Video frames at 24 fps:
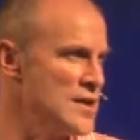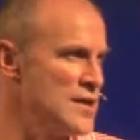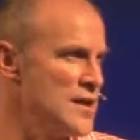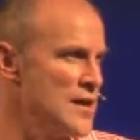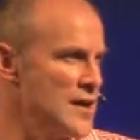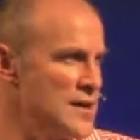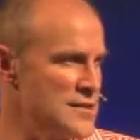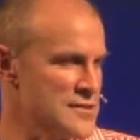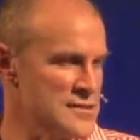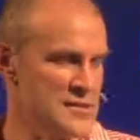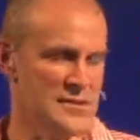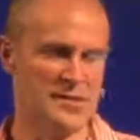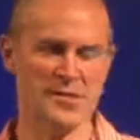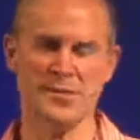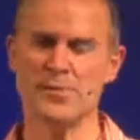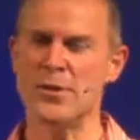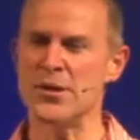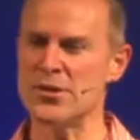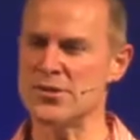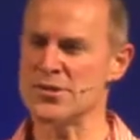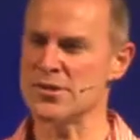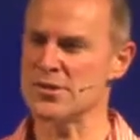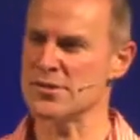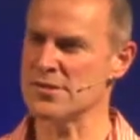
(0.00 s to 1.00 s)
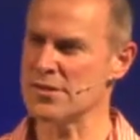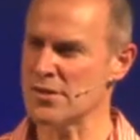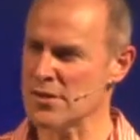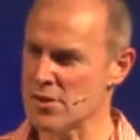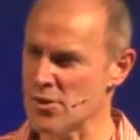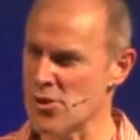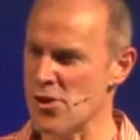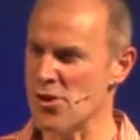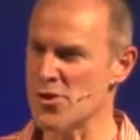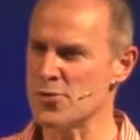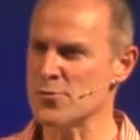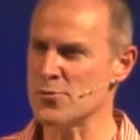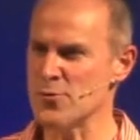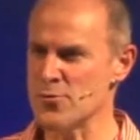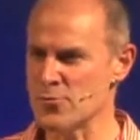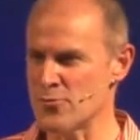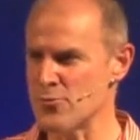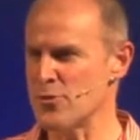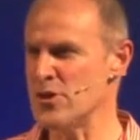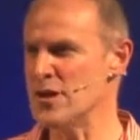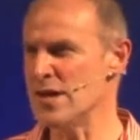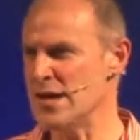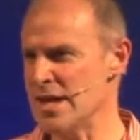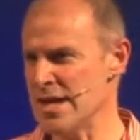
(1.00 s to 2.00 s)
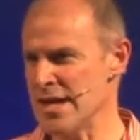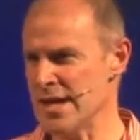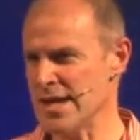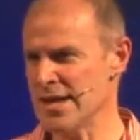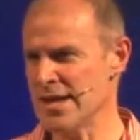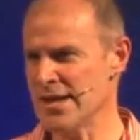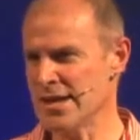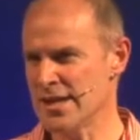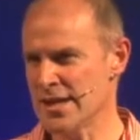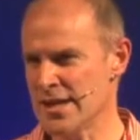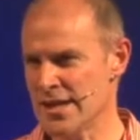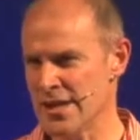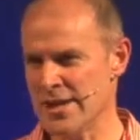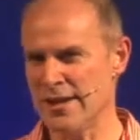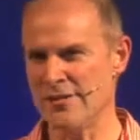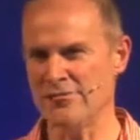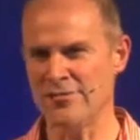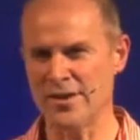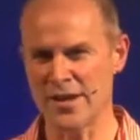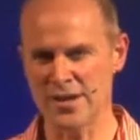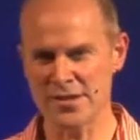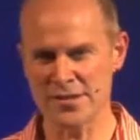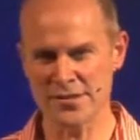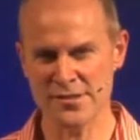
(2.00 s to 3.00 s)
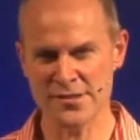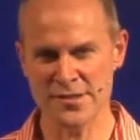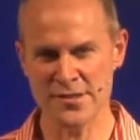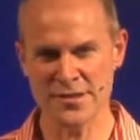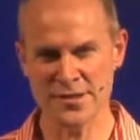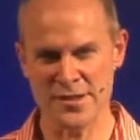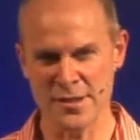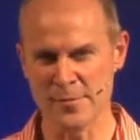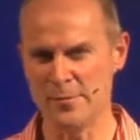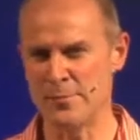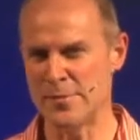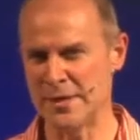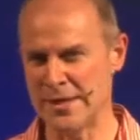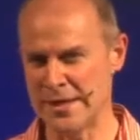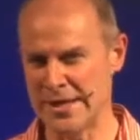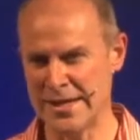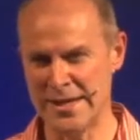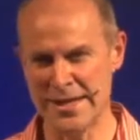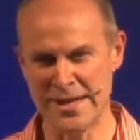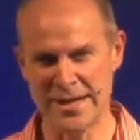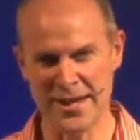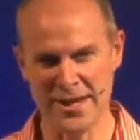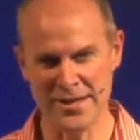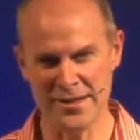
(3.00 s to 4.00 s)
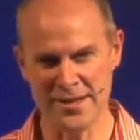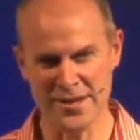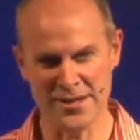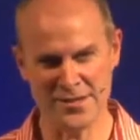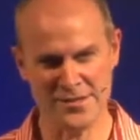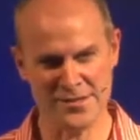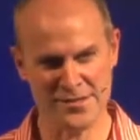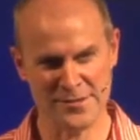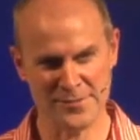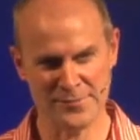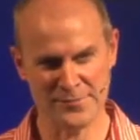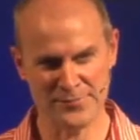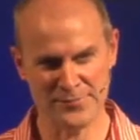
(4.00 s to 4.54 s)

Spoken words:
are suspicious that God would really love us completely like this.